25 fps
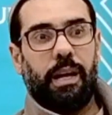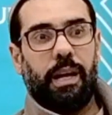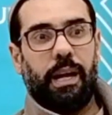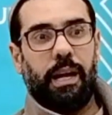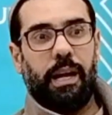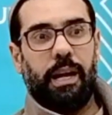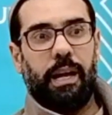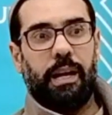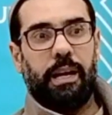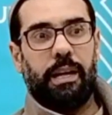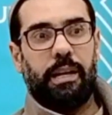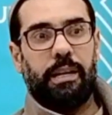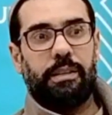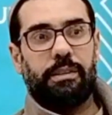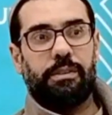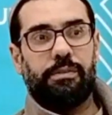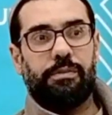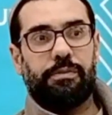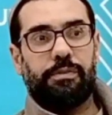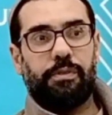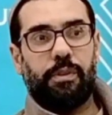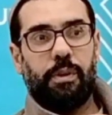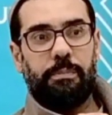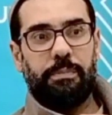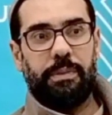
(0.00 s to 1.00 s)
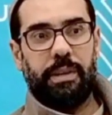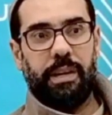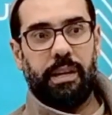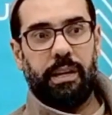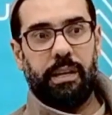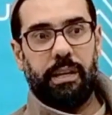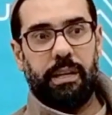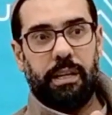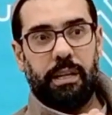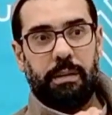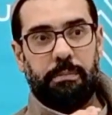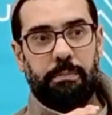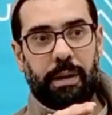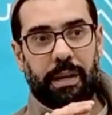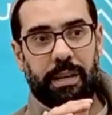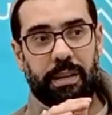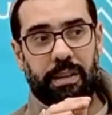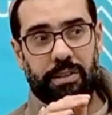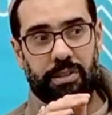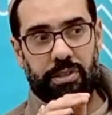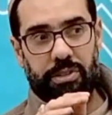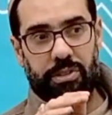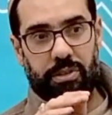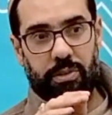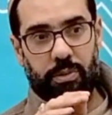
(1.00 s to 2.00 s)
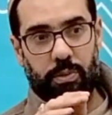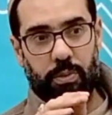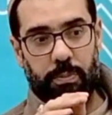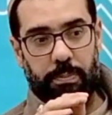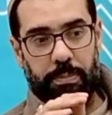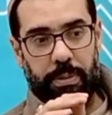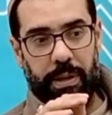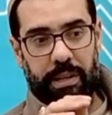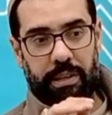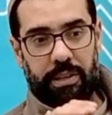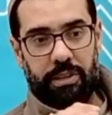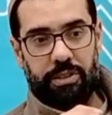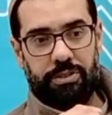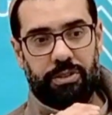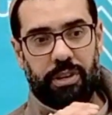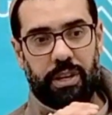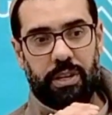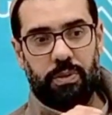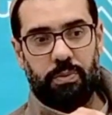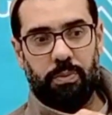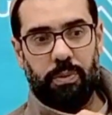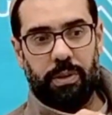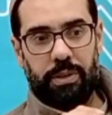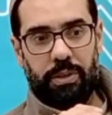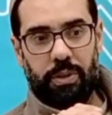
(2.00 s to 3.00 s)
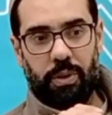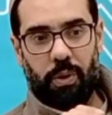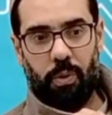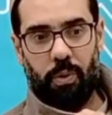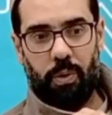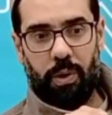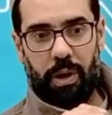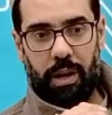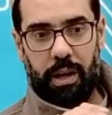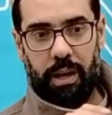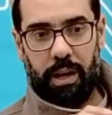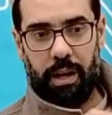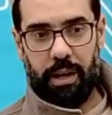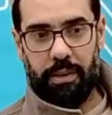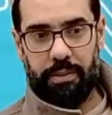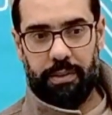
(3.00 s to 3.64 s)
And from there he managed to penetrate where not